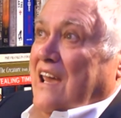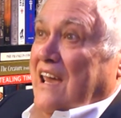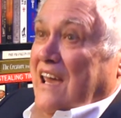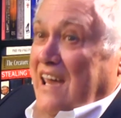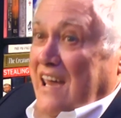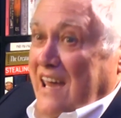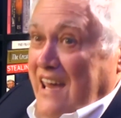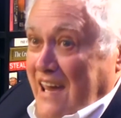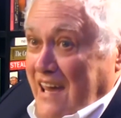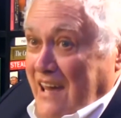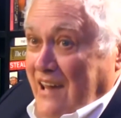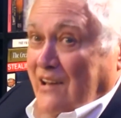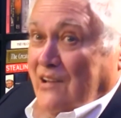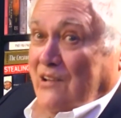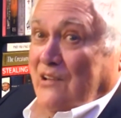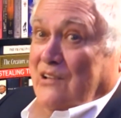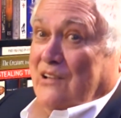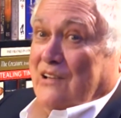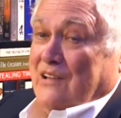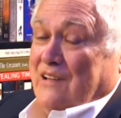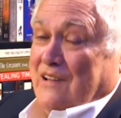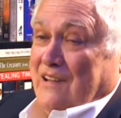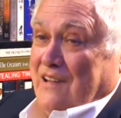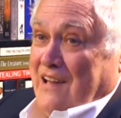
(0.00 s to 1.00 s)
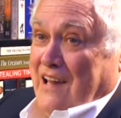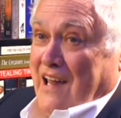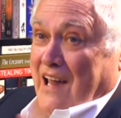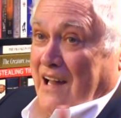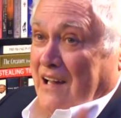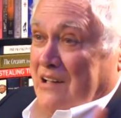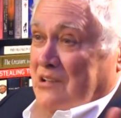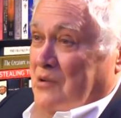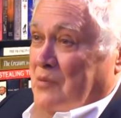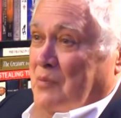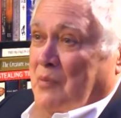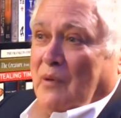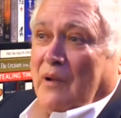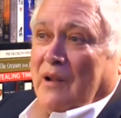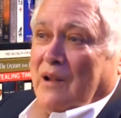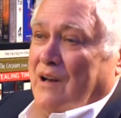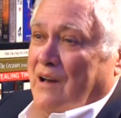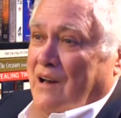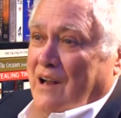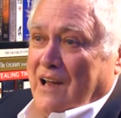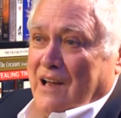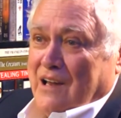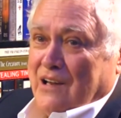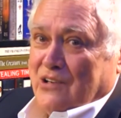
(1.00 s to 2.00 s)
is the
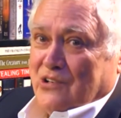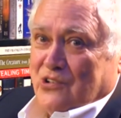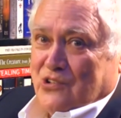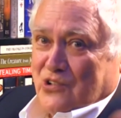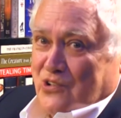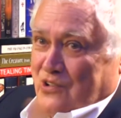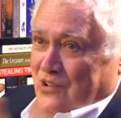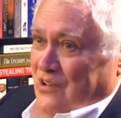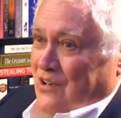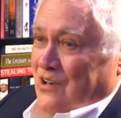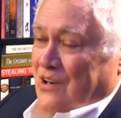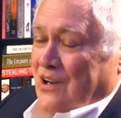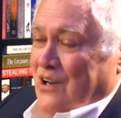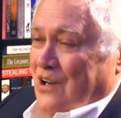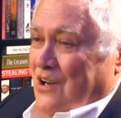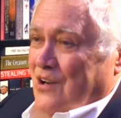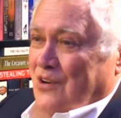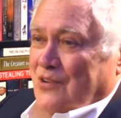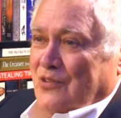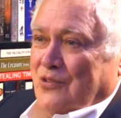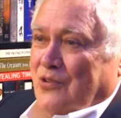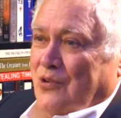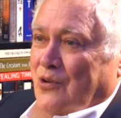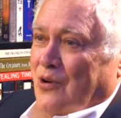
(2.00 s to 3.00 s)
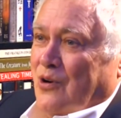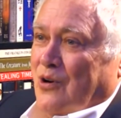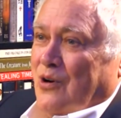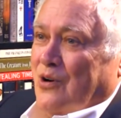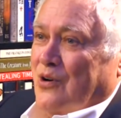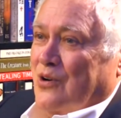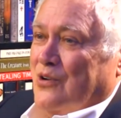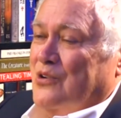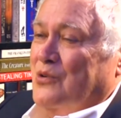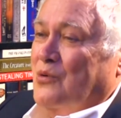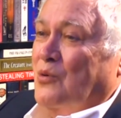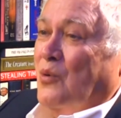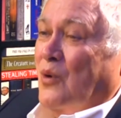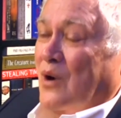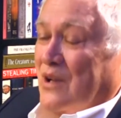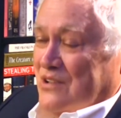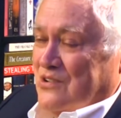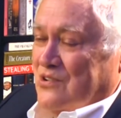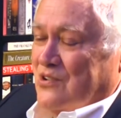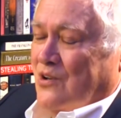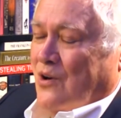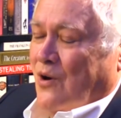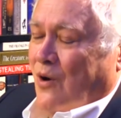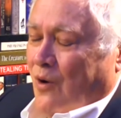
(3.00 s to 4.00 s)
explanation for
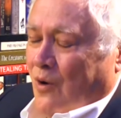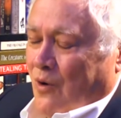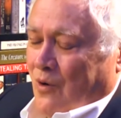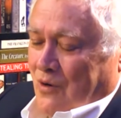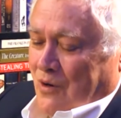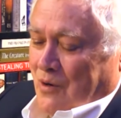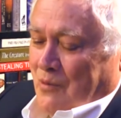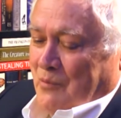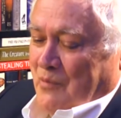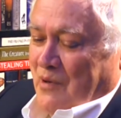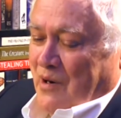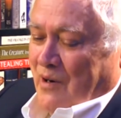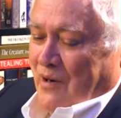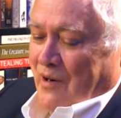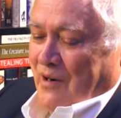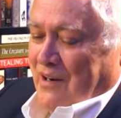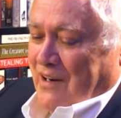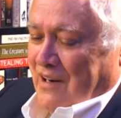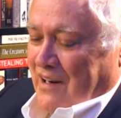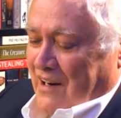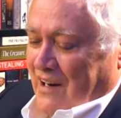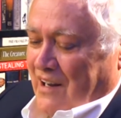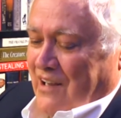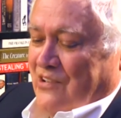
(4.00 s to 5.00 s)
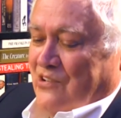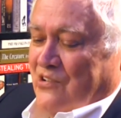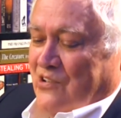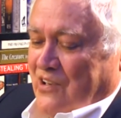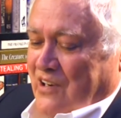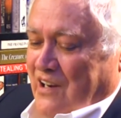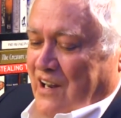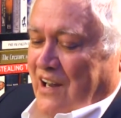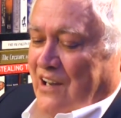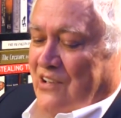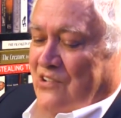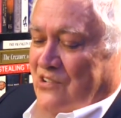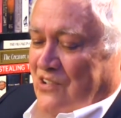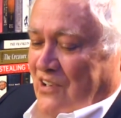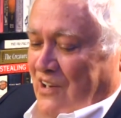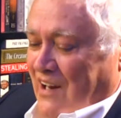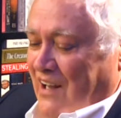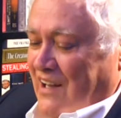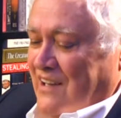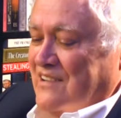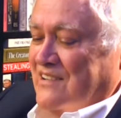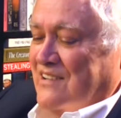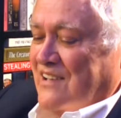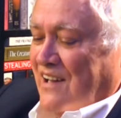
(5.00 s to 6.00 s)
what's called American education.
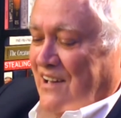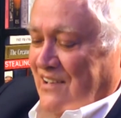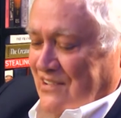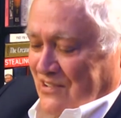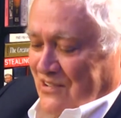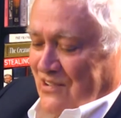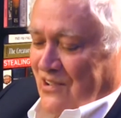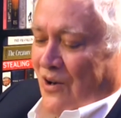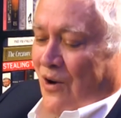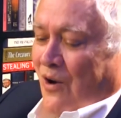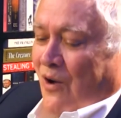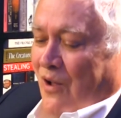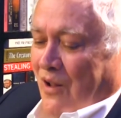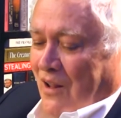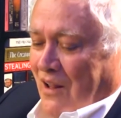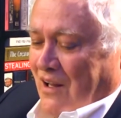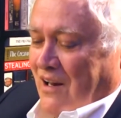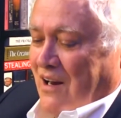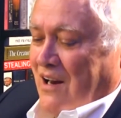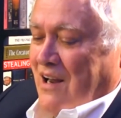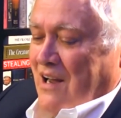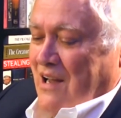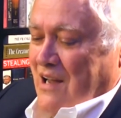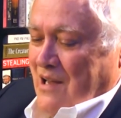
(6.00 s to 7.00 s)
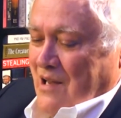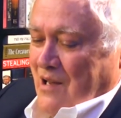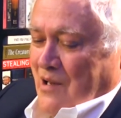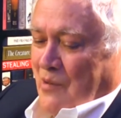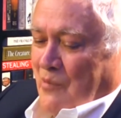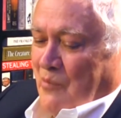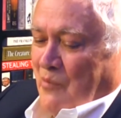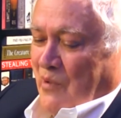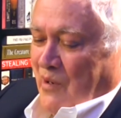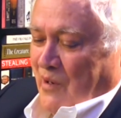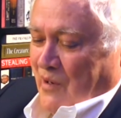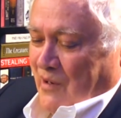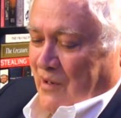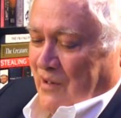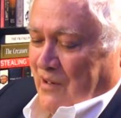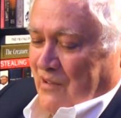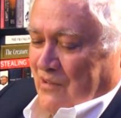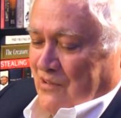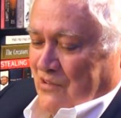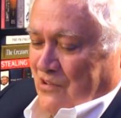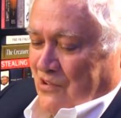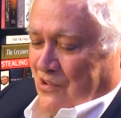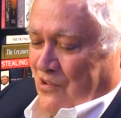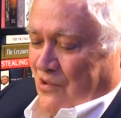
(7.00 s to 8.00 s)
Let's us call it
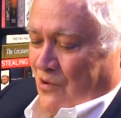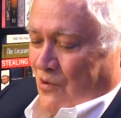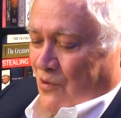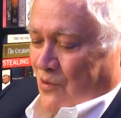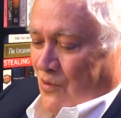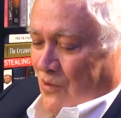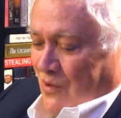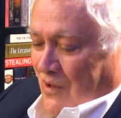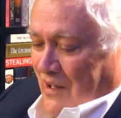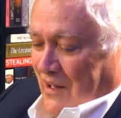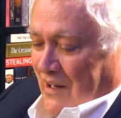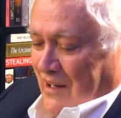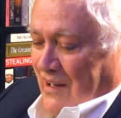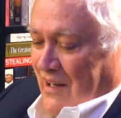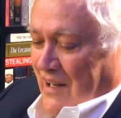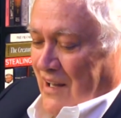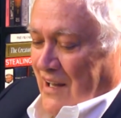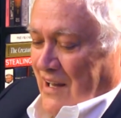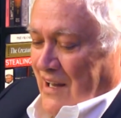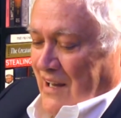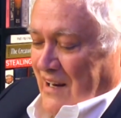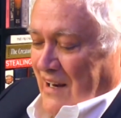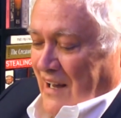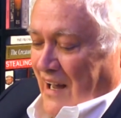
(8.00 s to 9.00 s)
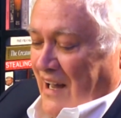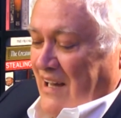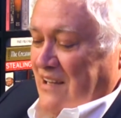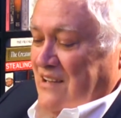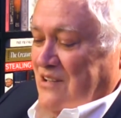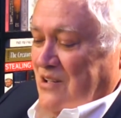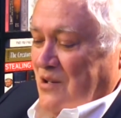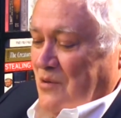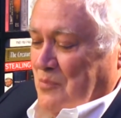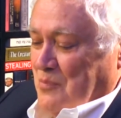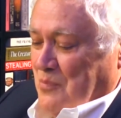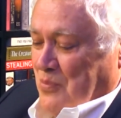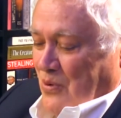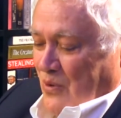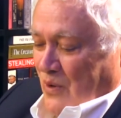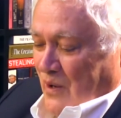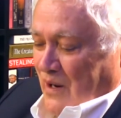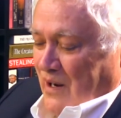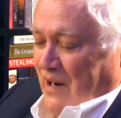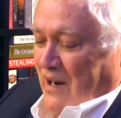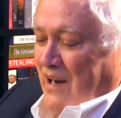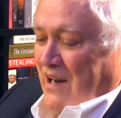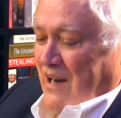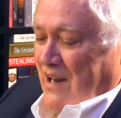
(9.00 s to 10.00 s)
American schooling. That's a
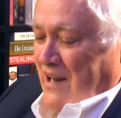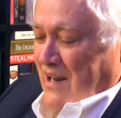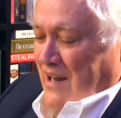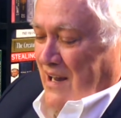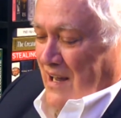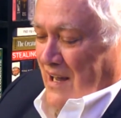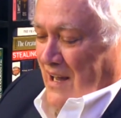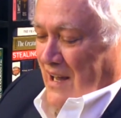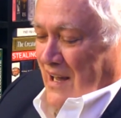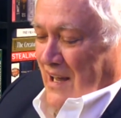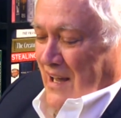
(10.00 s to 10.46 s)
pretty